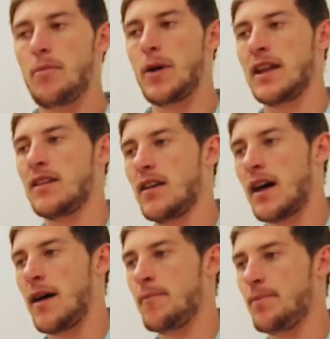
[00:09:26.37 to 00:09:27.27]
But
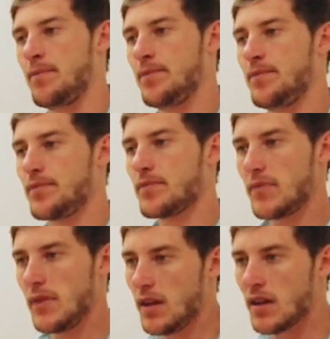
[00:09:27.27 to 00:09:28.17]

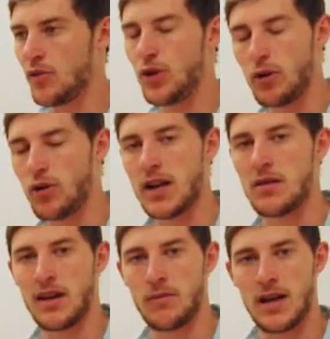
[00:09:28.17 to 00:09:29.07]
a real great
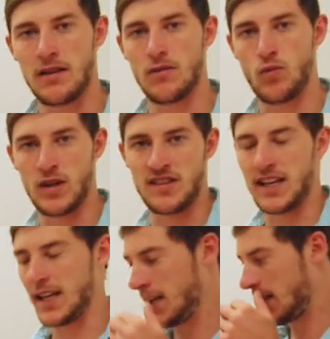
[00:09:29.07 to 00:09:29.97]
thing about
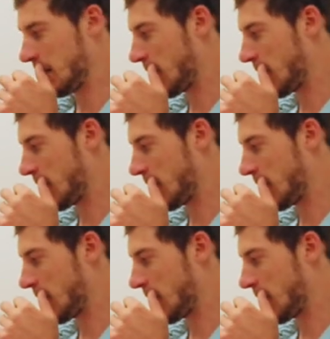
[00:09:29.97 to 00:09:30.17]
whiskey,